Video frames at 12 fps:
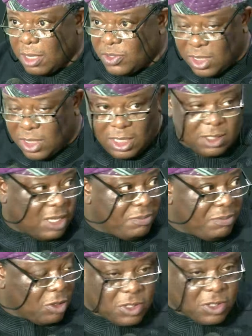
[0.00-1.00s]
skills, let me
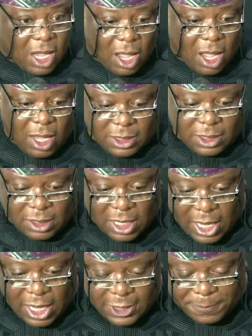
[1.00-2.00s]
just add
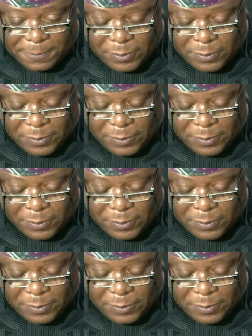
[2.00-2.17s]
that